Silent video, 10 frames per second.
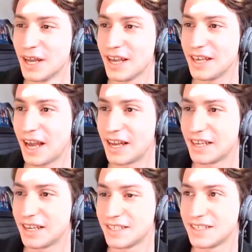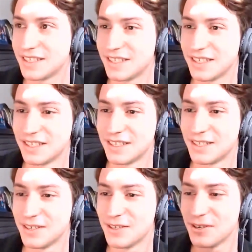like a very difficult
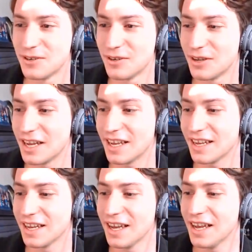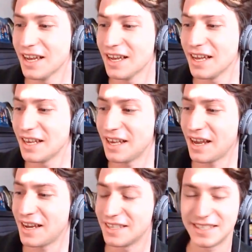thing to try and do.
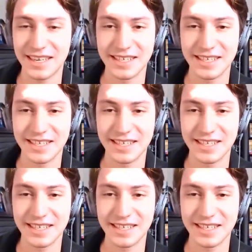Yeah, it does.